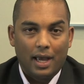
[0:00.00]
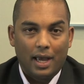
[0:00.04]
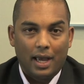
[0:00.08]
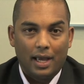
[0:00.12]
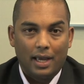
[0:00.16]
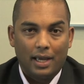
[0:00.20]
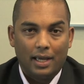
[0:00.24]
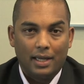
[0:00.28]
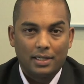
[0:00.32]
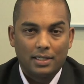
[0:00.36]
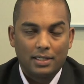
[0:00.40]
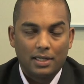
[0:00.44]

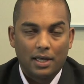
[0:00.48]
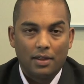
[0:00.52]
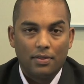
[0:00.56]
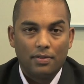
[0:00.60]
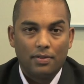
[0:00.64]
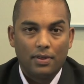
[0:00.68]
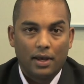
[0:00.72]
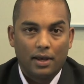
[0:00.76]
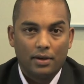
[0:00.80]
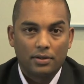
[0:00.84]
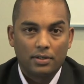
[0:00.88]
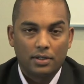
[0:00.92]
a
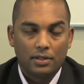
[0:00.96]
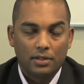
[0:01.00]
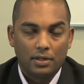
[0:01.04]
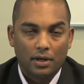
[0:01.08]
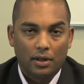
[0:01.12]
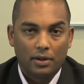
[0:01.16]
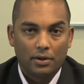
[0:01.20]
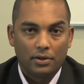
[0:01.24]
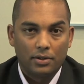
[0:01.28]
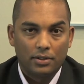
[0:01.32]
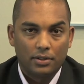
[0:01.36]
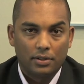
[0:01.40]

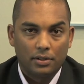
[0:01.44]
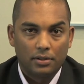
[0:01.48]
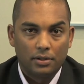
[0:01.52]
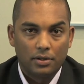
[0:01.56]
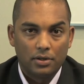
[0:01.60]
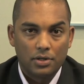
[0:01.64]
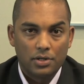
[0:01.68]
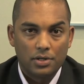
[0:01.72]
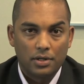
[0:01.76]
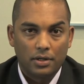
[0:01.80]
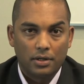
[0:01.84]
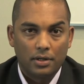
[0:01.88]
$10,000
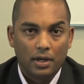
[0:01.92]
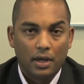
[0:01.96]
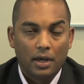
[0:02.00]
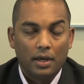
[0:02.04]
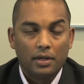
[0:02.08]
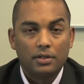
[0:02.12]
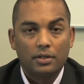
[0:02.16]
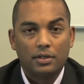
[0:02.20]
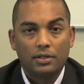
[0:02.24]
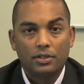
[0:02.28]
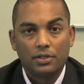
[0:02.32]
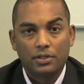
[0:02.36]
solution
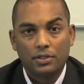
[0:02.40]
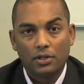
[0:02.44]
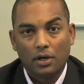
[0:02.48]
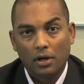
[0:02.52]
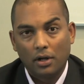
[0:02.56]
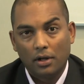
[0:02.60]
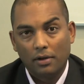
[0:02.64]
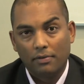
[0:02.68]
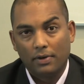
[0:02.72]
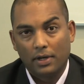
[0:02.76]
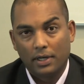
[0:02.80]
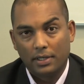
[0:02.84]
to
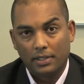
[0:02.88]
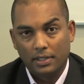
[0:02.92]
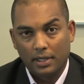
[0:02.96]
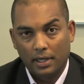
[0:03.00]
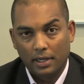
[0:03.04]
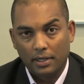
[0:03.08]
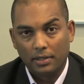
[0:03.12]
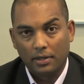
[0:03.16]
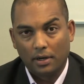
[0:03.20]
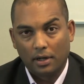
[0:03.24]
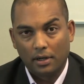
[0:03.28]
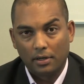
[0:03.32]
solve a
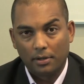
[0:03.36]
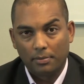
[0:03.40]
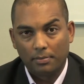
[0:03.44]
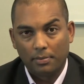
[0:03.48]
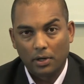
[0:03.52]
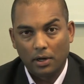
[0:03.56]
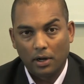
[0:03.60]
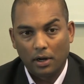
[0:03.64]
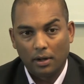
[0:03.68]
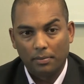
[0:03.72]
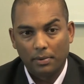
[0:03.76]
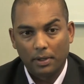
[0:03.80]
$10
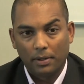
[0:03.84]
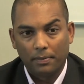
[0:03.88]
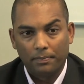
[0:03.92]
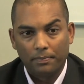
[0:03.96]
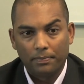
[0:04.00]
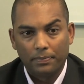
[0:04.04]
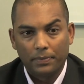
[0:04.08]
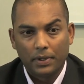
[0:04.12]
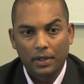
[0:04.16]
problem.